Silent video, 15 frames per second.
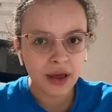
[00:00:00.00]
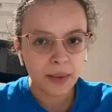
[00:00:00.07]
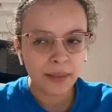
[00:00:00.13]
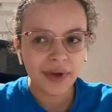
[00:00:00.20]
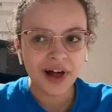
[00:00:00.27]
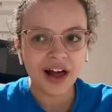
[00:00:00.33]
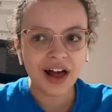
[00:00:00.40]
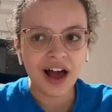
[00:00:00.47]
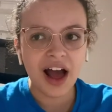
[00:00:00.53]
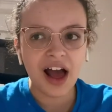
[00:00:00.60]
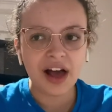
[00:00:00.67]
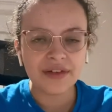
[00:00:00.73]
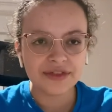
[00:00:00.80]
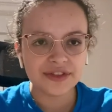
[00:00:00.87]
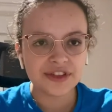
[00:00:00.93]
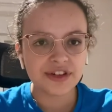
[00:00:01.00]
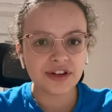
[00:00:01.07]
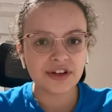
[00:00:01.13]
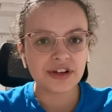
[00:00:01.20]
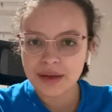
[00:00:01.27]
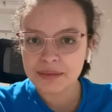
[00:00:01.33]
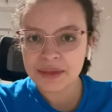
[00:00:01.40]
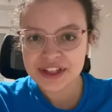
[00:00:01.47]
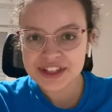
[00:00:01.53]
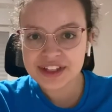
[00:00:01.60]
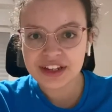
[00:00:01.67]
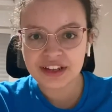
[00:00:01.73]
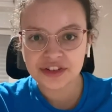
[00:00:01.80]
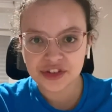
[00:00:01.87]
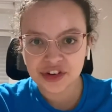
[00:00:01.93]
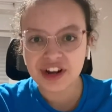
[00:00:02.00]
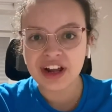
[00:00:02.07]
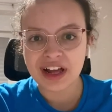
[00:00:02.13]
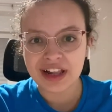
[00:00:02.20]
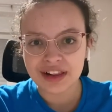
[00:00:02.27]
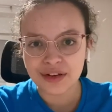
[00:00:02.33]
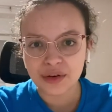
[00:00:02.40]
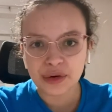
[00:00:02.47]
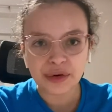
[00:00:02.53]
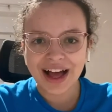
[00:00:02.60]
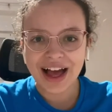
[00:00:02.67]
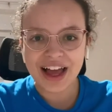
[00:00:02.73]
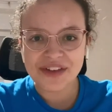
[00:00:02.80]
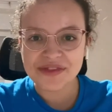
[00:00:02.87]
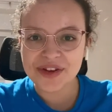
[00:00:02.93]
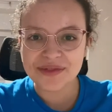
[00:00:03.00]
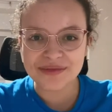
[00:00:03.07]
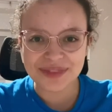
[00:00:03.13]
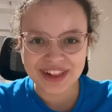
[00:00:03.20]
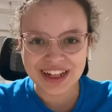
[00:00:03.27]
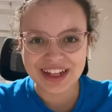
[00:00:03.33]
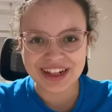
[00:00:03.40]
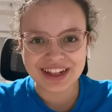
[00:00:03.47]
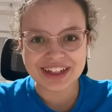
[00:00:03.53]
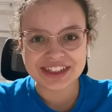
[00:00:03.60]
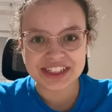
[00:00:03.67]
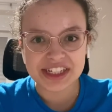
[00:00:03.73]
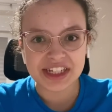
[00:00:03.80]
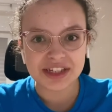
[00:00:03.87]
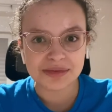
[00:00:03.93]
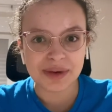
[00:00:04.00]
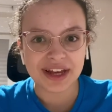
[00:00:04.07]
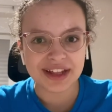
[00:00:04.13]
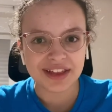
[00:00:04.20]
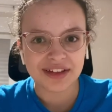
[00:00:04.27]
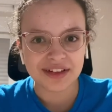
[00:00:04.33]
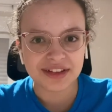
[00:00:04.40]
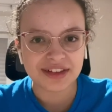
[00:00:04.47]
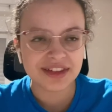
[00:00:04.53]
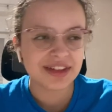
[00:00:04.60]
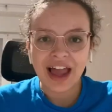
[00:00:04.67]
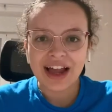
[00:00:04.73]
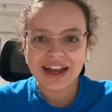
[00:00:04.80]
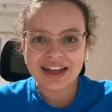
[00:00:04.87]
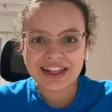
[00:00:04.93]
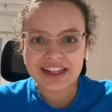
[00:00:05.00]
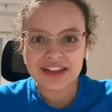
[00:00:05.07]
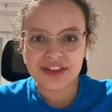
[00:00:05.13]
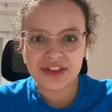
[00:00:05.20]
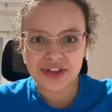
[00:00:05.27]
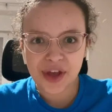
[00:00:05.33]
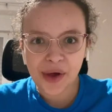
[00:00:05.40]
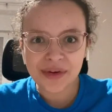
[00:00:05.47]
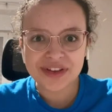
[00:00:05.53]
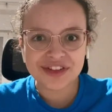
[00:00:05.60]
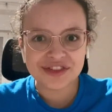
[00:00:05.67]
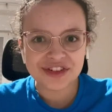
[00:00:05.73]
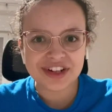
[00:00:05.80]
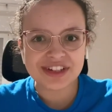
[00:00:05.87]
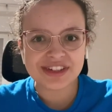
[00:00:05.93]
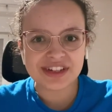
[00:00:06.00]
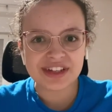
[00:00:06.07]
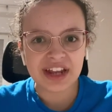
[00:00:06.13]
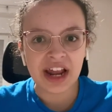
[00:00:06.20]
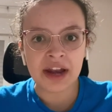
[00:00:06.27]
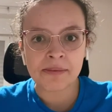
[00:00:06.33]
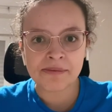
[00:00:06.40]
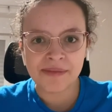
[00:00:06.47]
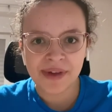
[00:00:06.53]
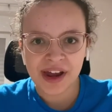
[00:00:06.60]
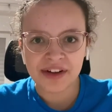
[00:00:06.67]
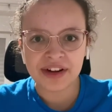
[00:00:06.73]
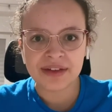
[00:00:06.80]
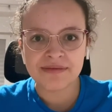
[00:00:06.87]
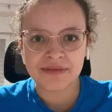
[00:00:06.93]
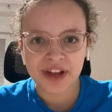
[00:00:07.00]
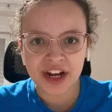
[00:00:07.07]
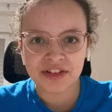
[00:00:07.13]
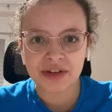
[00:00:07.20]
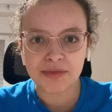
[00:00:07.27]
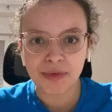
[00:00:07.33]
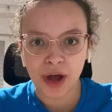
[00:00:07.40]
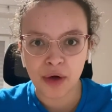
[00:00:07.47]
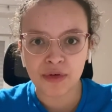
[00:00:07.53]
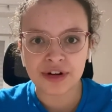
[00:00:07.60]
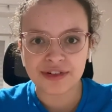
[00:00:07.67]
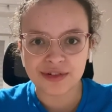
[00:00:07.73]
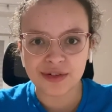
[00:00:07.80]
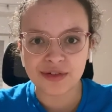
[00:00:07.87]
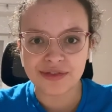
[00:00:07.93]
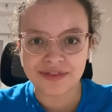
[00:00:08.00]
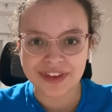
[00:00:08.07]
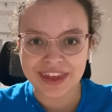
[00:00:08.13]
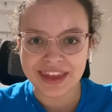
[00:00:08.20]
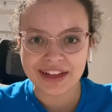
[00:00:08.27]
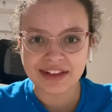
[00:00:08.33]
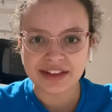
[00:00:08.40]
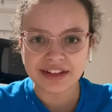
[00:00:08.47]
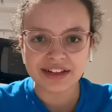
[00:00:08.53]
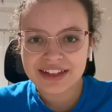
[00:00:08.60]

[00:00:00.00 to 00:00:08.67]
but after meeting Andrea Alù, I've completely changed my thoughts. It is so interesting and a very, very powerful field.